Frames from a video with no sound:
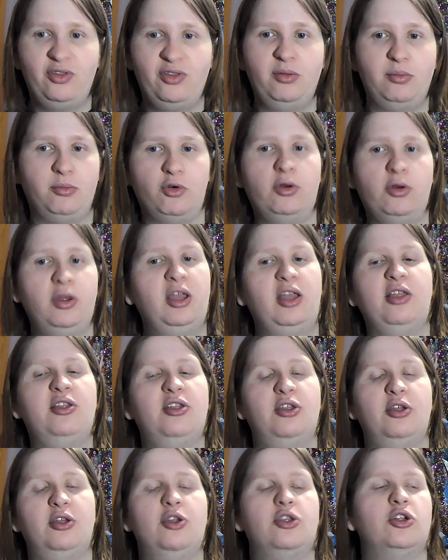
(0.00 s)
the
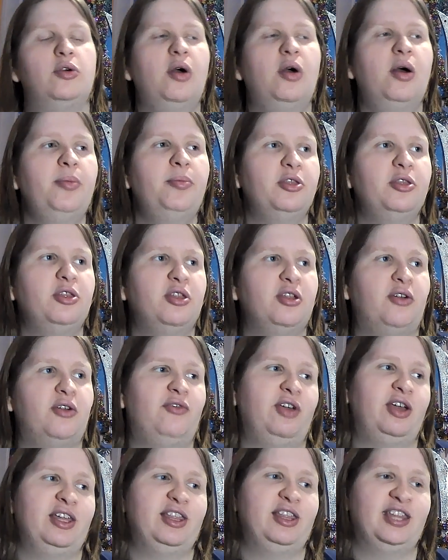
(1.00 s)
Marines that show up and
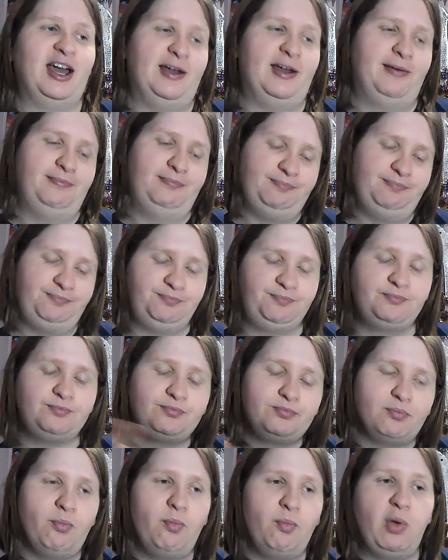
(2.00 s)
stuff like that.
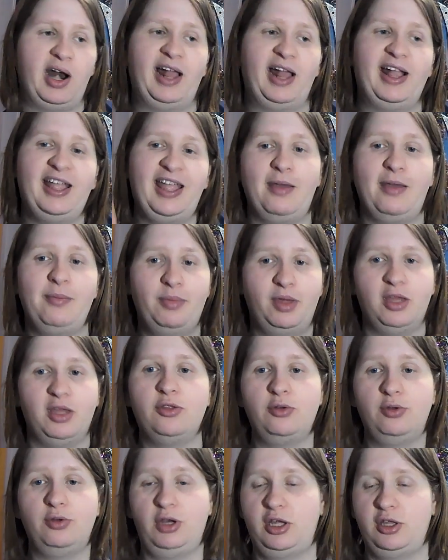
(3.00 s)
But I can't make
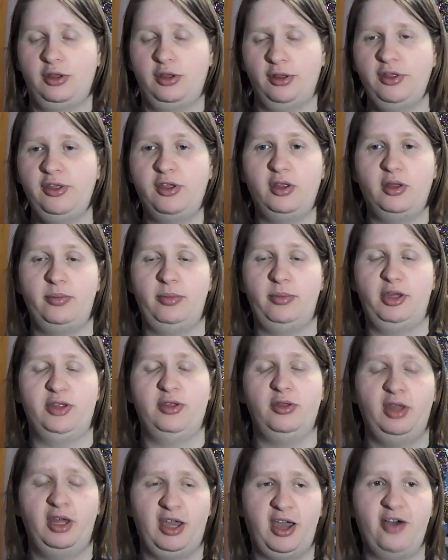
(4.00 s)
Zunisha listen to me.
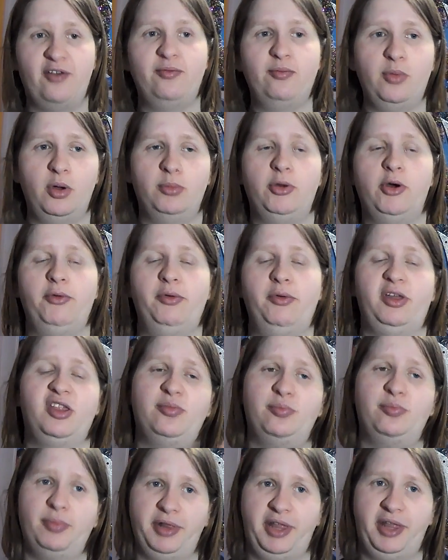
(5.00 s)
So, like, have Momo
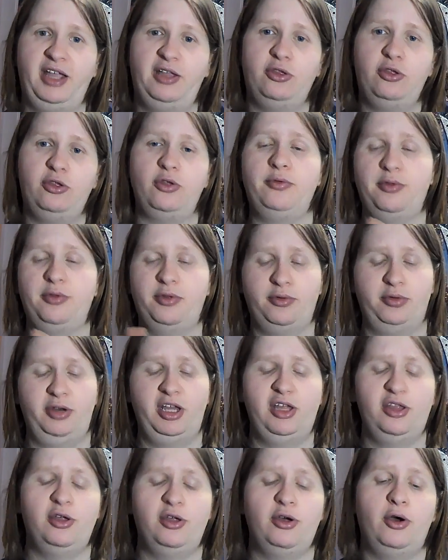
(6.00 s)
explain to
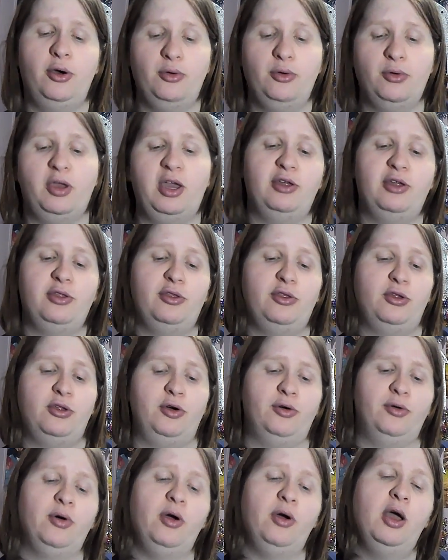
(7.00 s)
Zunisha, okay,
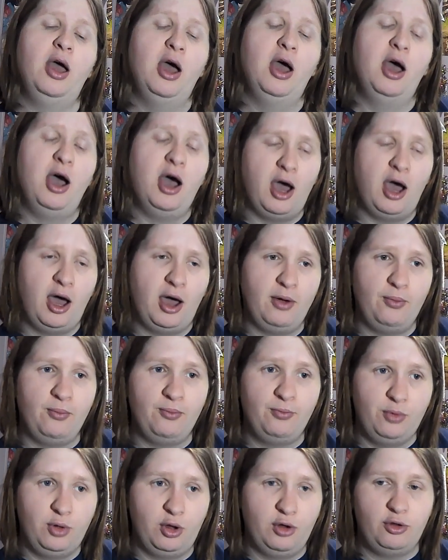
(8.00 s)
so, I, you
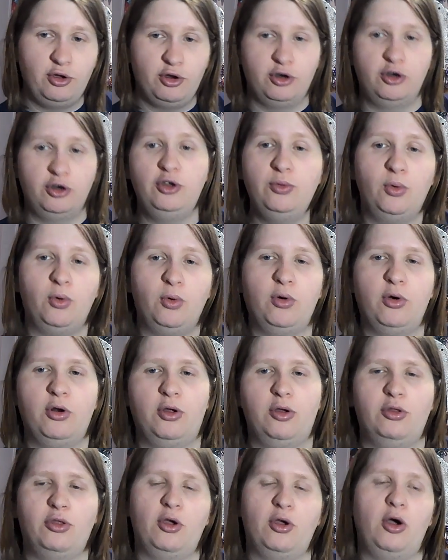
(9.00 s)
know, your new
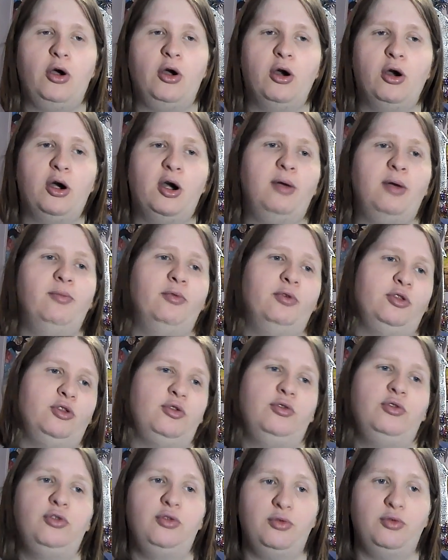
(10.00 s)
orders are I want
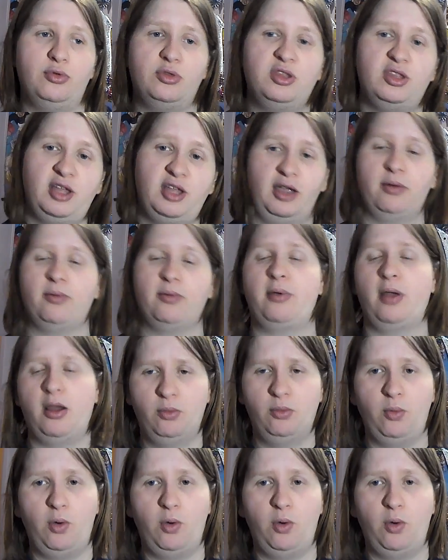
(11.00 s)
you to stay around